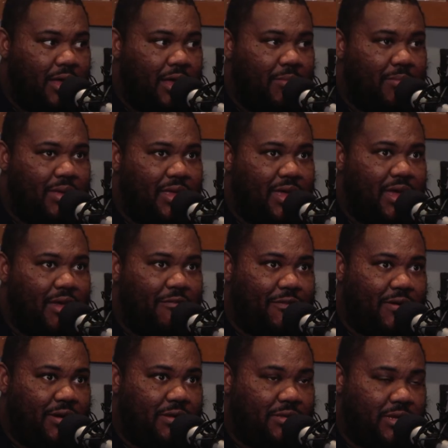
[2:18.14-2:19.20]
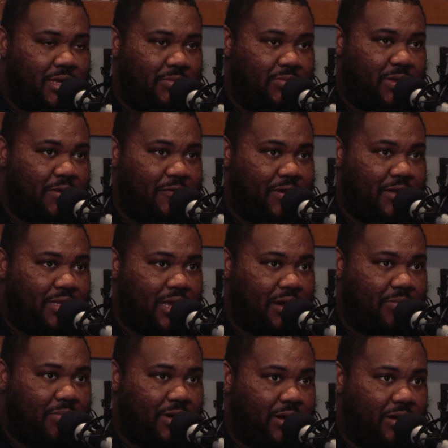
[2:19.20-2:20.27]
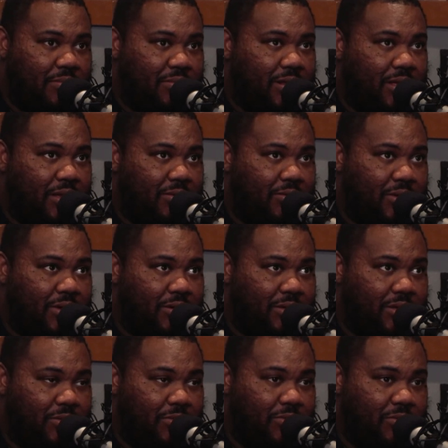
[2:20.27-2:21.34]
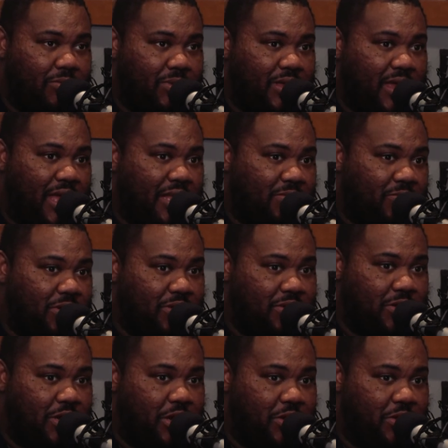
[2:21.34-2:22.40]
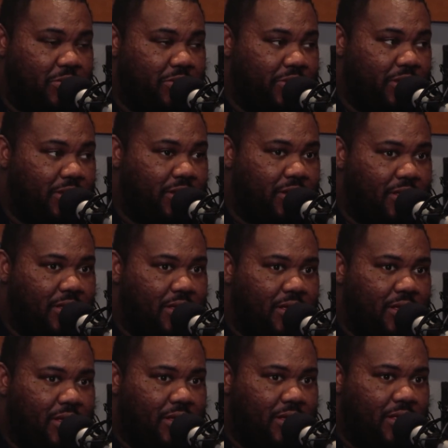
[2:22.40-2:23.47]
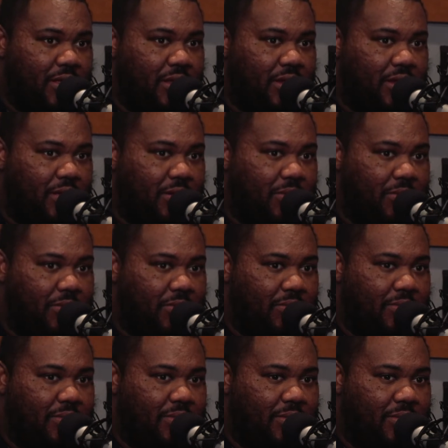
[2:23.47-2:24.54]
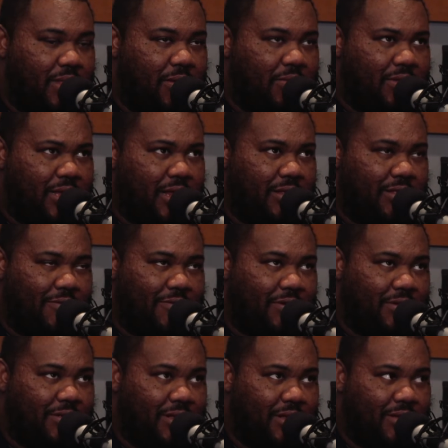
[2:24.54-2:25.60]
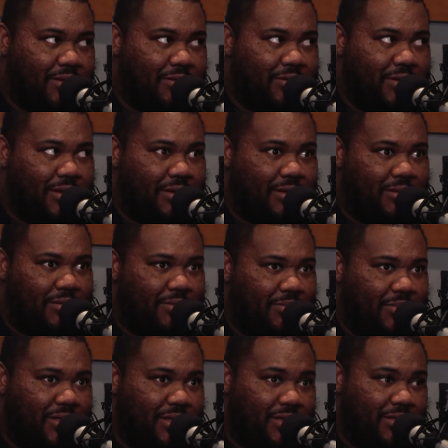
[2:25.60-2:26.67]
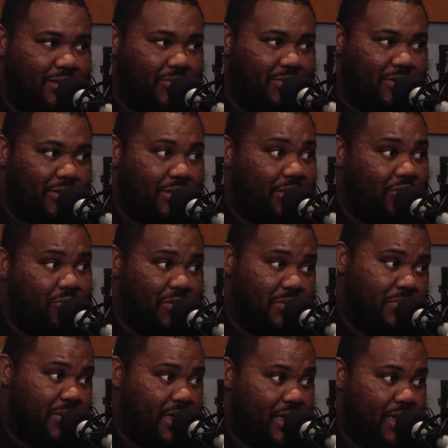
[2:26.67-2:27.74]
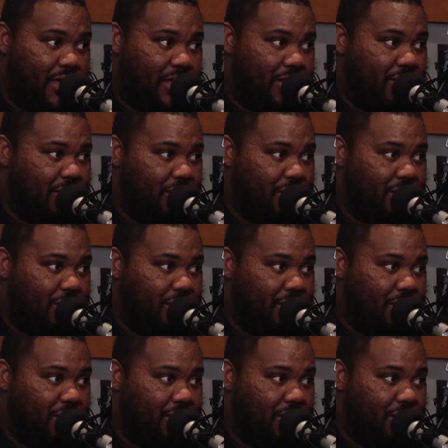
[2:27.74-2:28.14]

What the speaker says: I mean, yeah, at first, because when he first kind of brought it up, like, well, when he asked him what he's going to do with it, that was kind of like the first, like, okay. But then he's like, well, look, you've been paid,